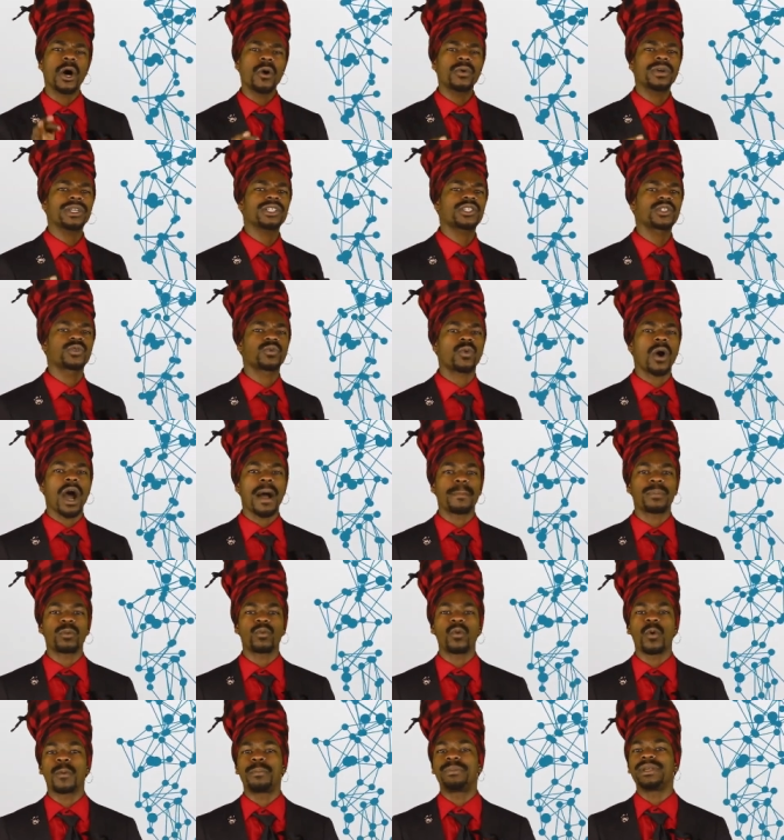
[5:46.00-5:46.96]
token
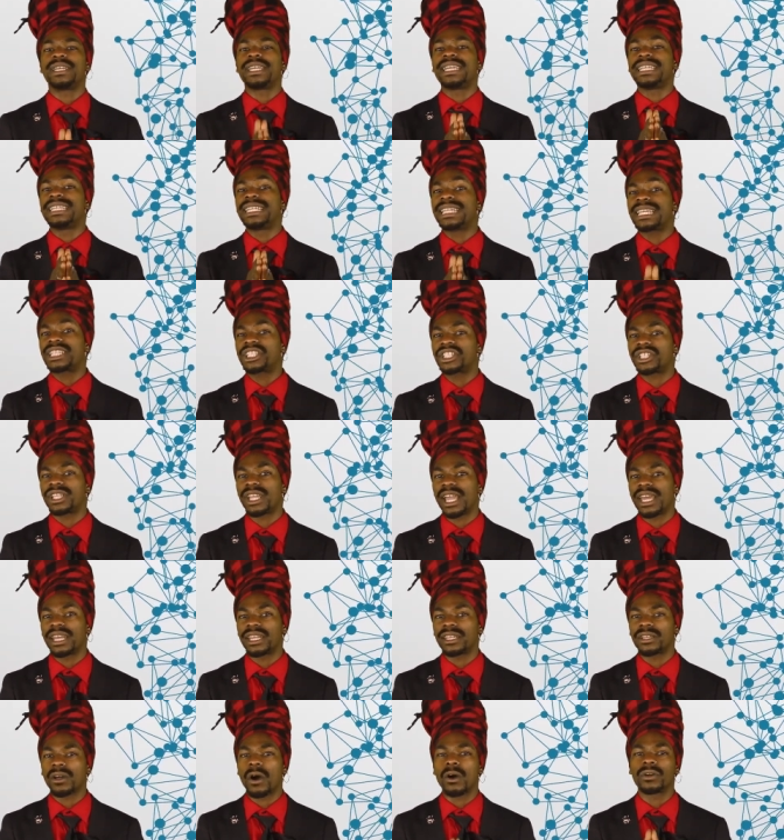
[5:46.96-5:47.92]
swap will be
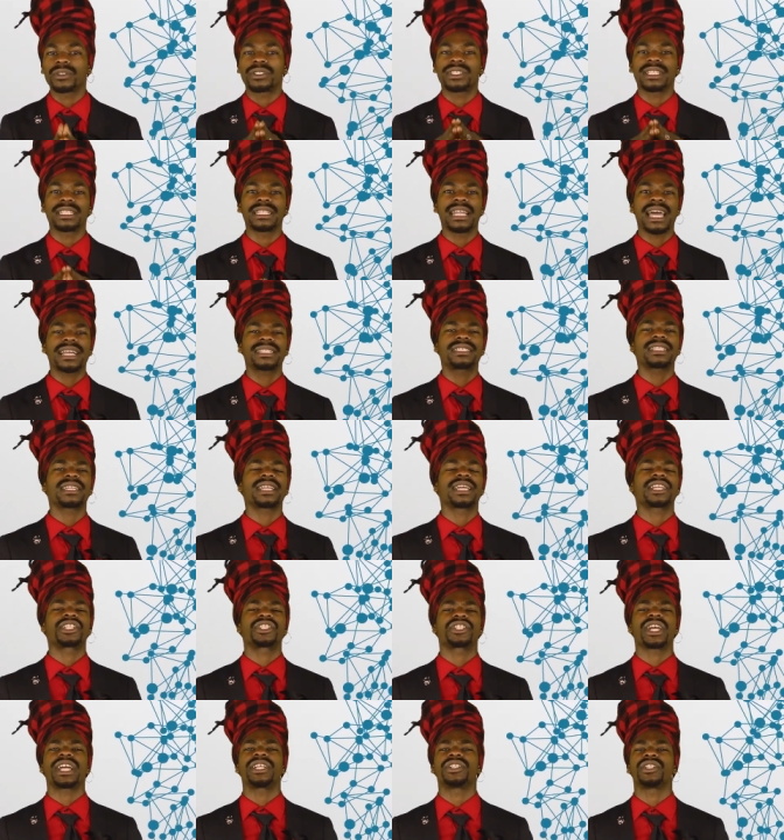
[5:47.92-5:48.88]
initiated on selected
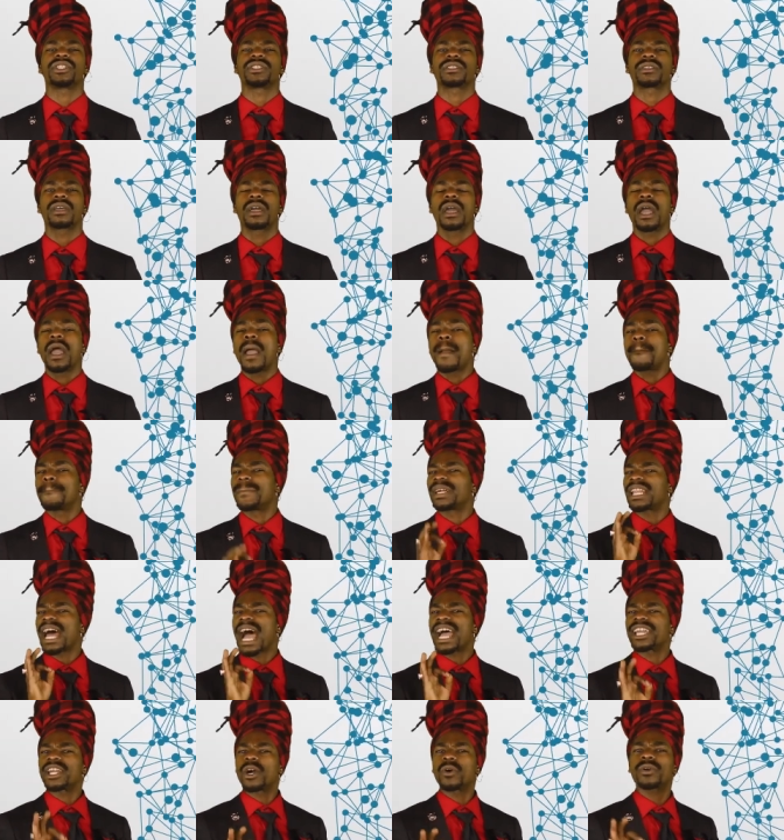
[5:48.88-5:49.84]
exchanges,
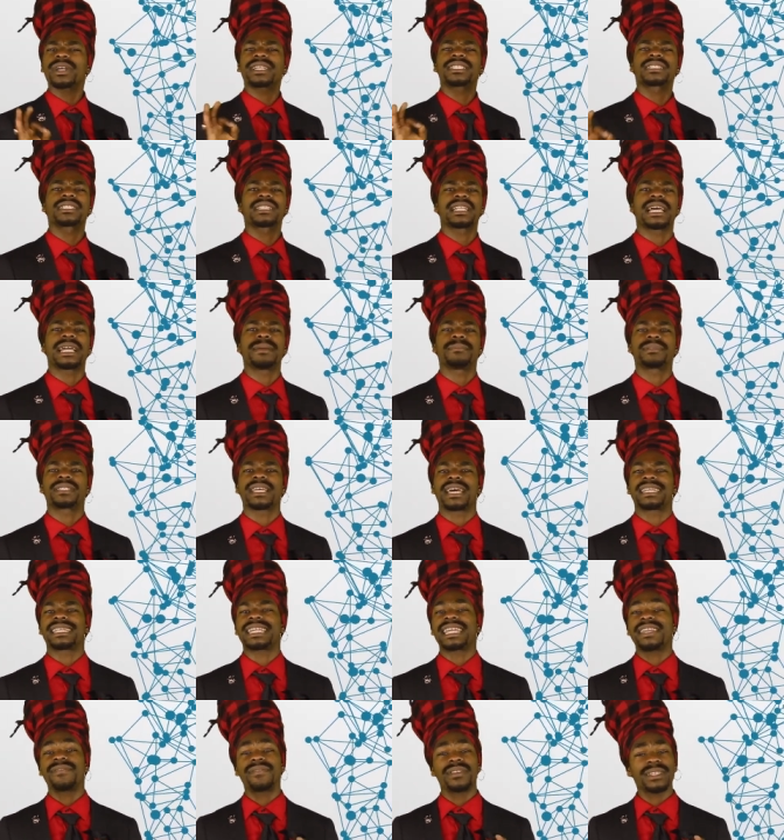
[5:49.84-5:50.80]
but IOTX claims
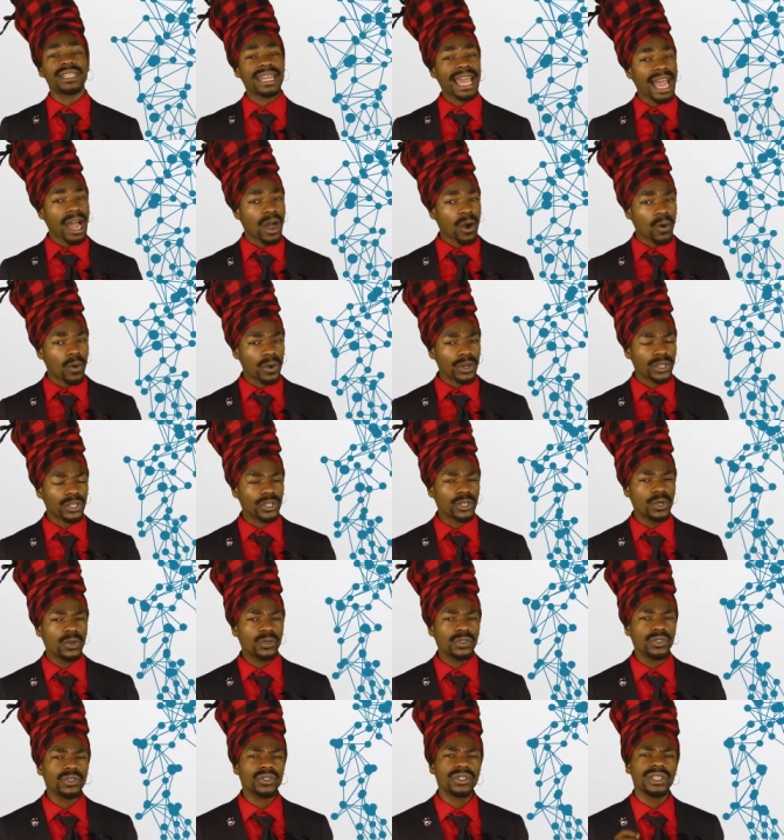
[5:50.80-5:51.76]
that even now,
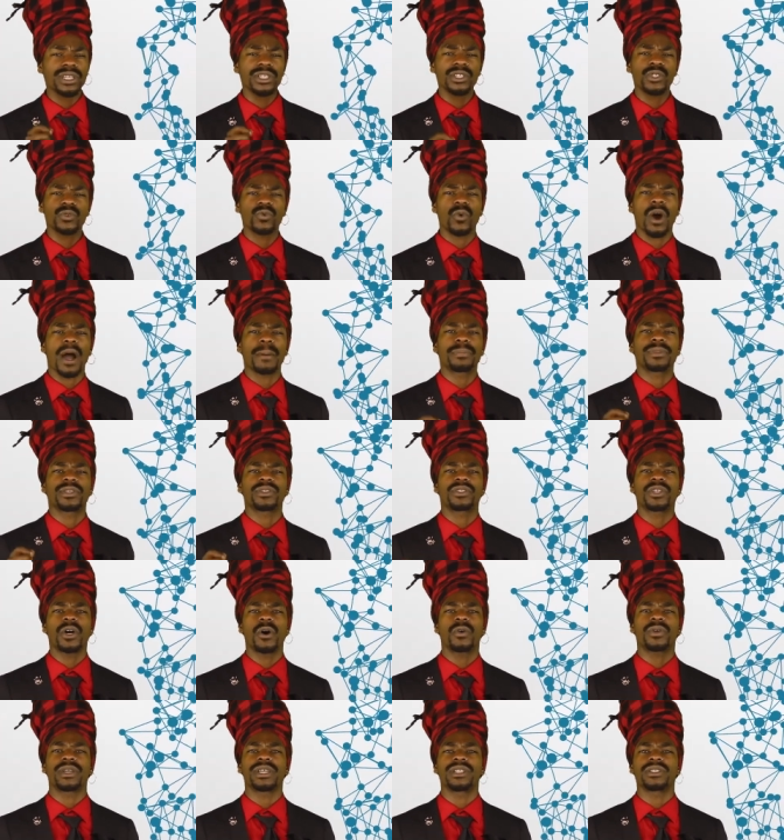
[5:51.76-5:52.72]
users can swap the
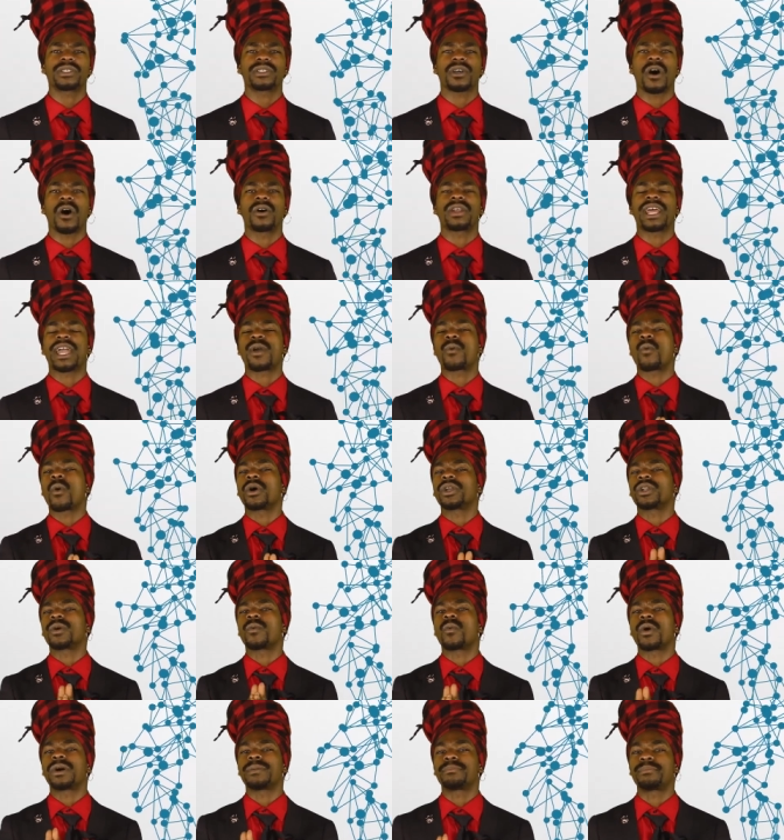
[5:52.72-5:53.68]
tokens on a
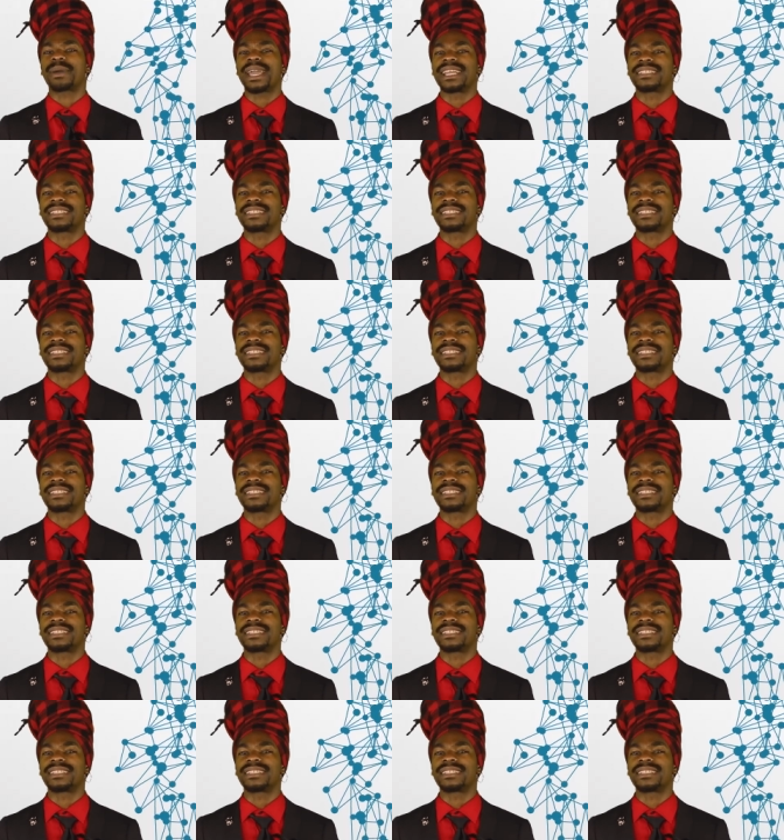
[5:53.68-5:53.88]
one-to-one